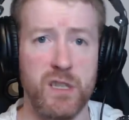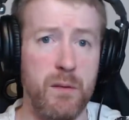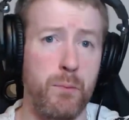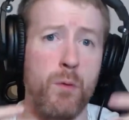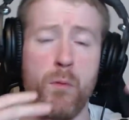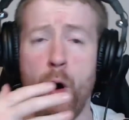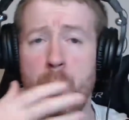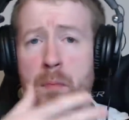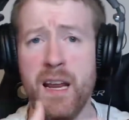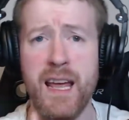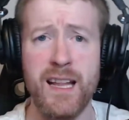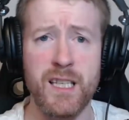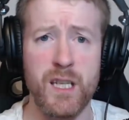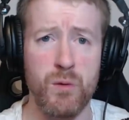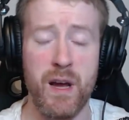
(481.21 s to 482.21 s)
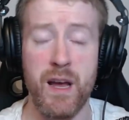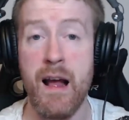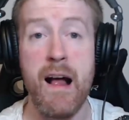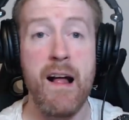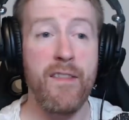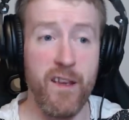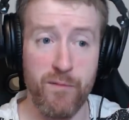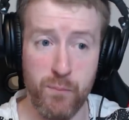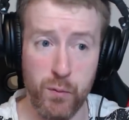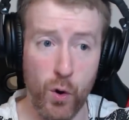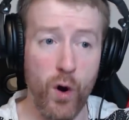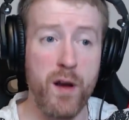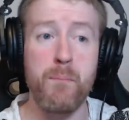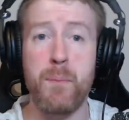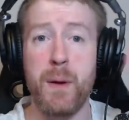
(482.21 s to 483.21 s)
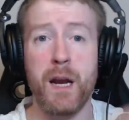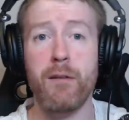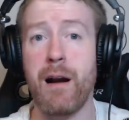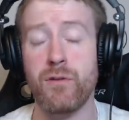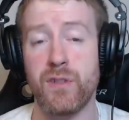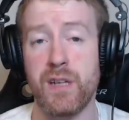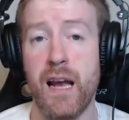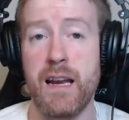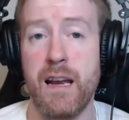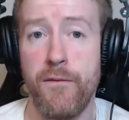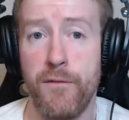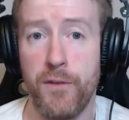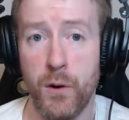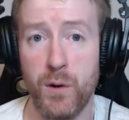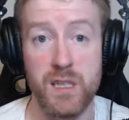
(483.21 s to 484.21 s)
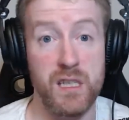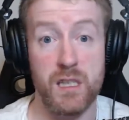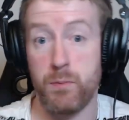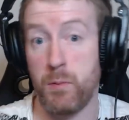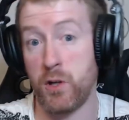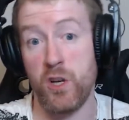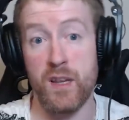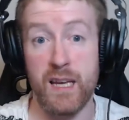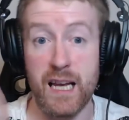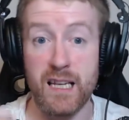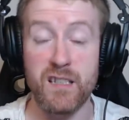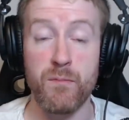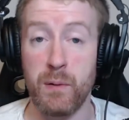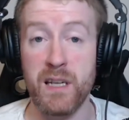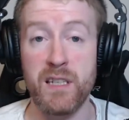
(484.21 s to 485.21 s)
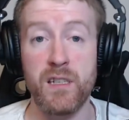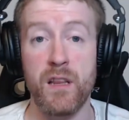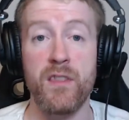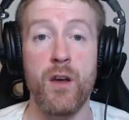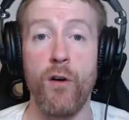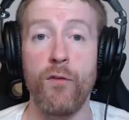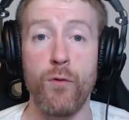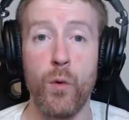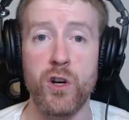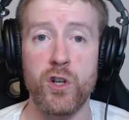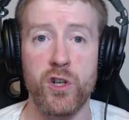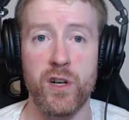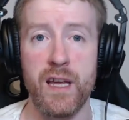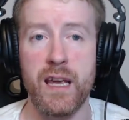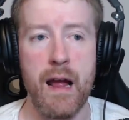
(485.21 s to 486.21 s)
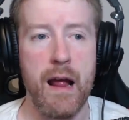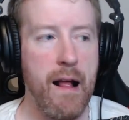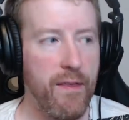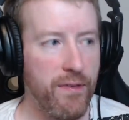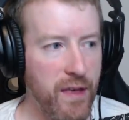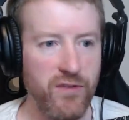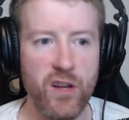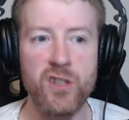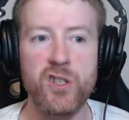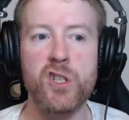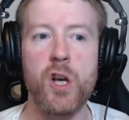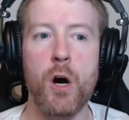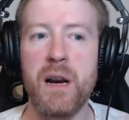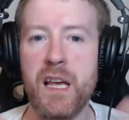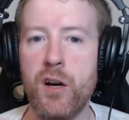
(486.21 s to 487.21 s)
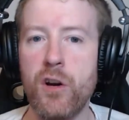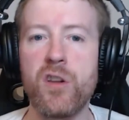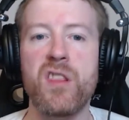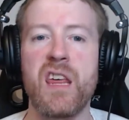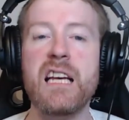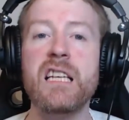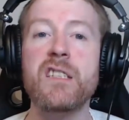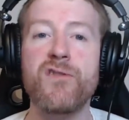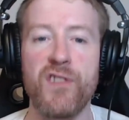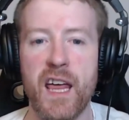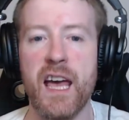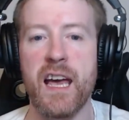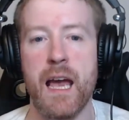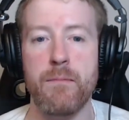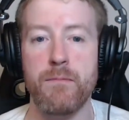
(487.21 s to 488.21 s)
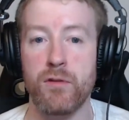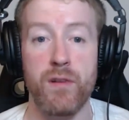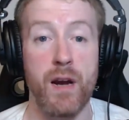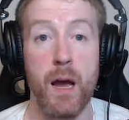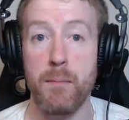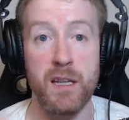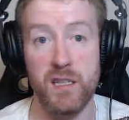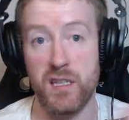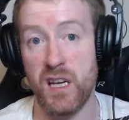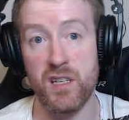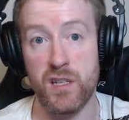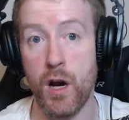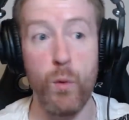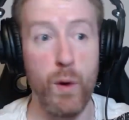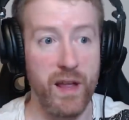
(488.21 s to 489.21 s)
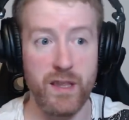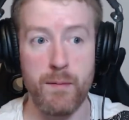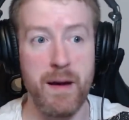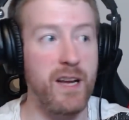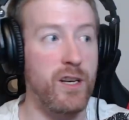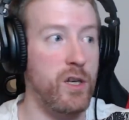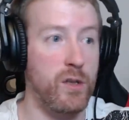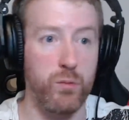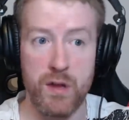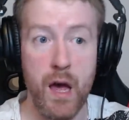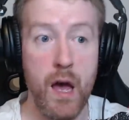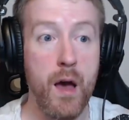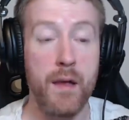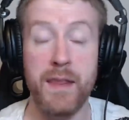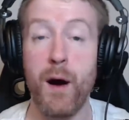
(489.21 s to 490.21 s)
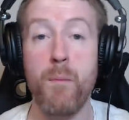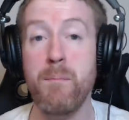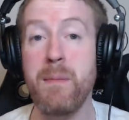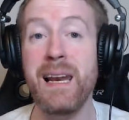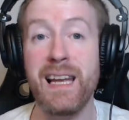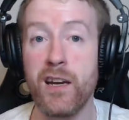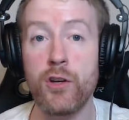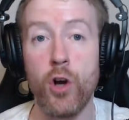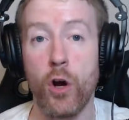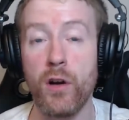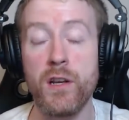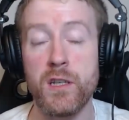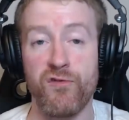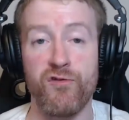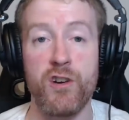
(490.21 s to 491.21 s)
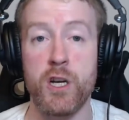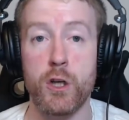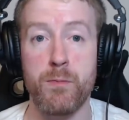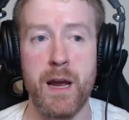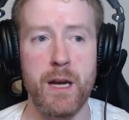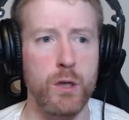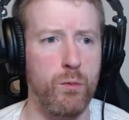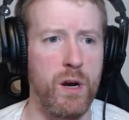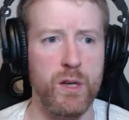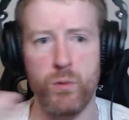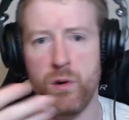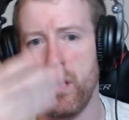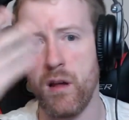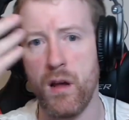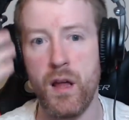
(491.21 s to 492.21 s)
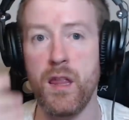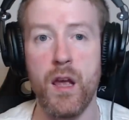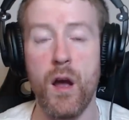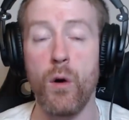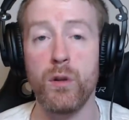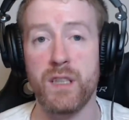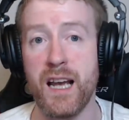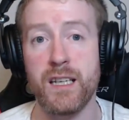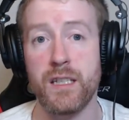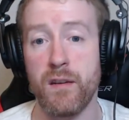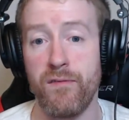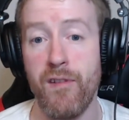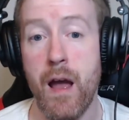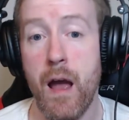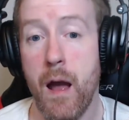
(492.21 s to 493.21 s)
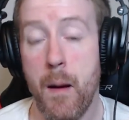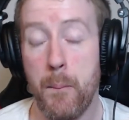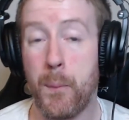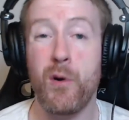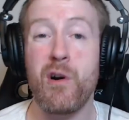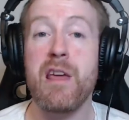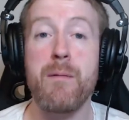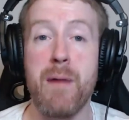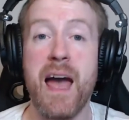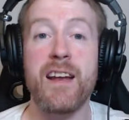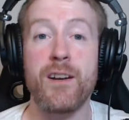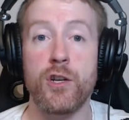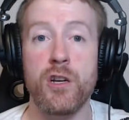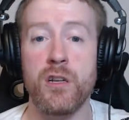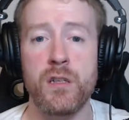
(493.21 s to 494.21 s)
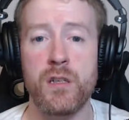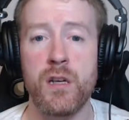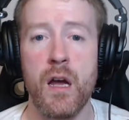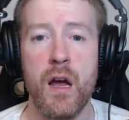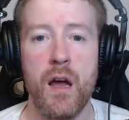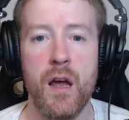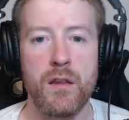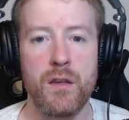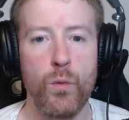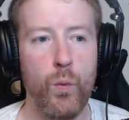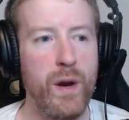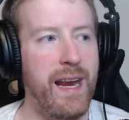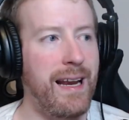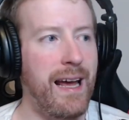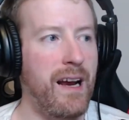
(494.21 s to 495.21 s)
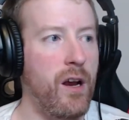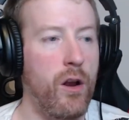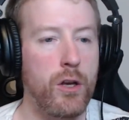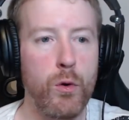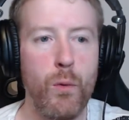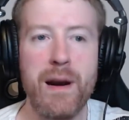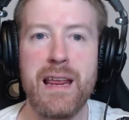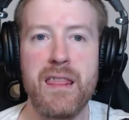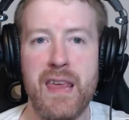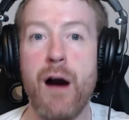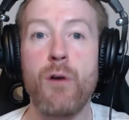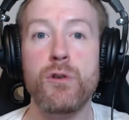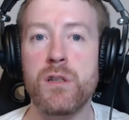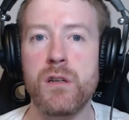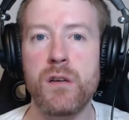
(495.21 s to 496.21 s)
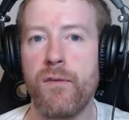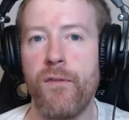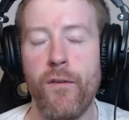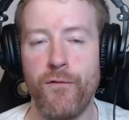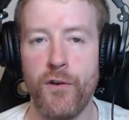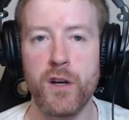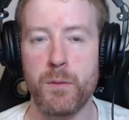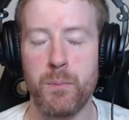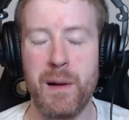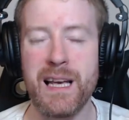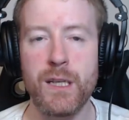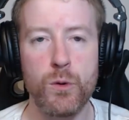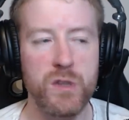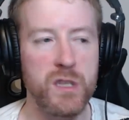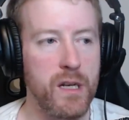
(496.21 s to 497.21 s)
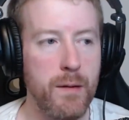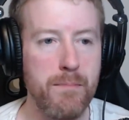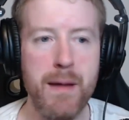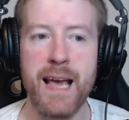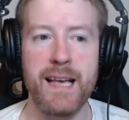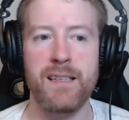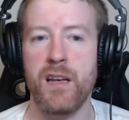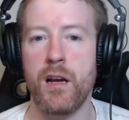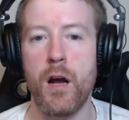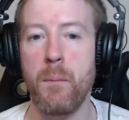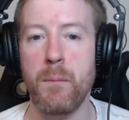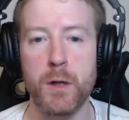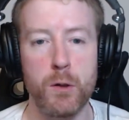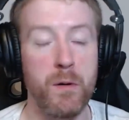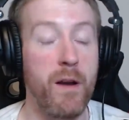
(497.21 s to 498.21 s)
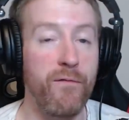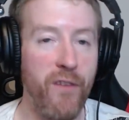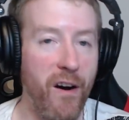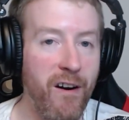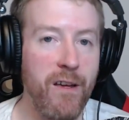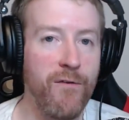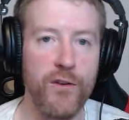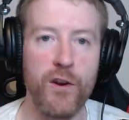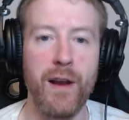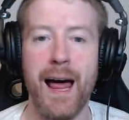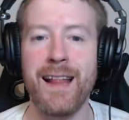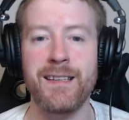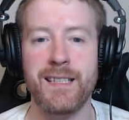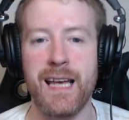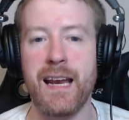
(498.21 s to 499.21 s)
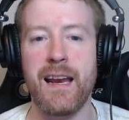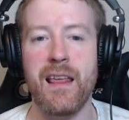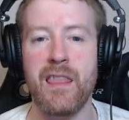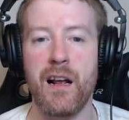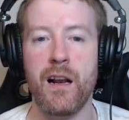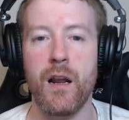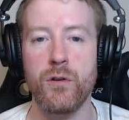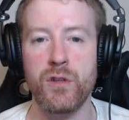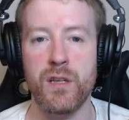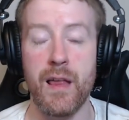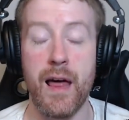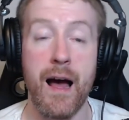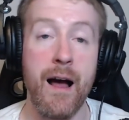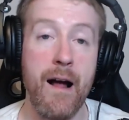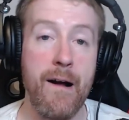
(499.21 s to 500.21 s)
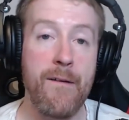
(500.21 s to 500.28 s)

They put more money into it. They've brought in bigger outside influences, especially in the case of Blizzard and the Overwatch League. They've done so many good things for their games, right? I mean, in CSGO, we had the majors with now $1 million for each major, whereas in the old days of pre-majors, winning like 20,000 for first place was an amazing accomplishment, and very few lands had anything close to that.